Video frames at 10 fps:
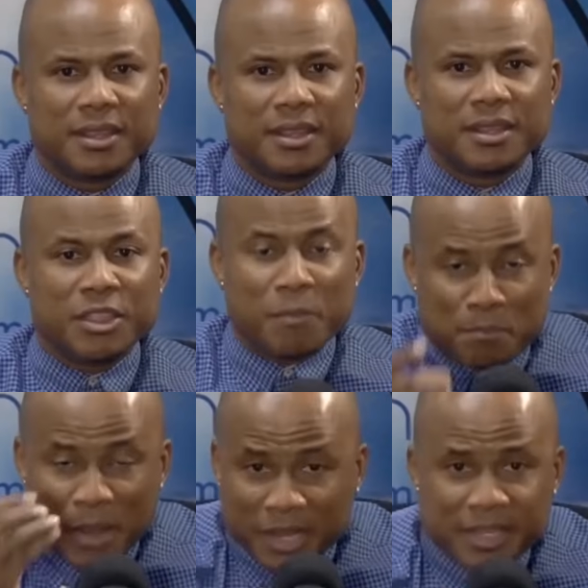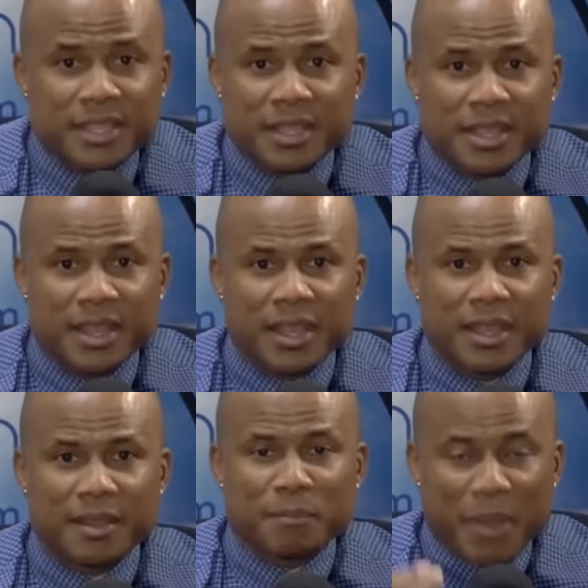the body,
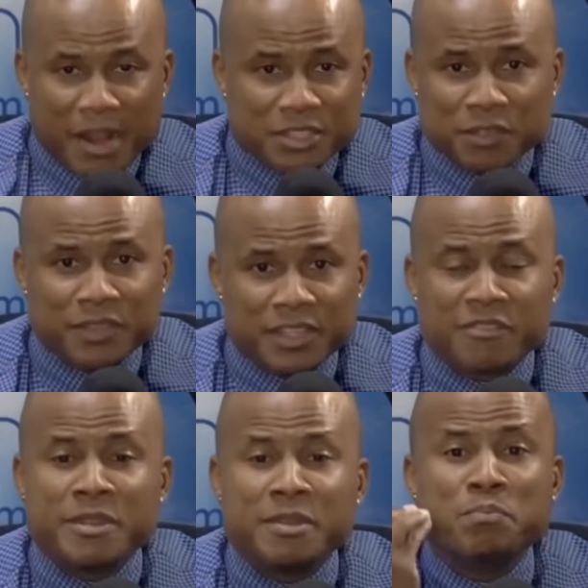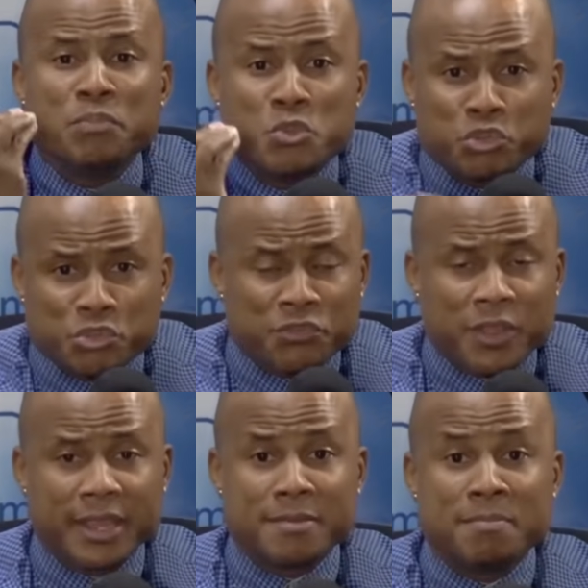parts of it have been
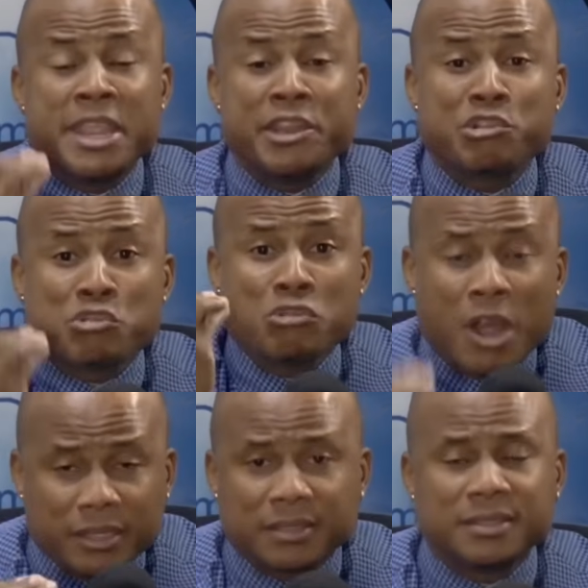putrefied, made rotten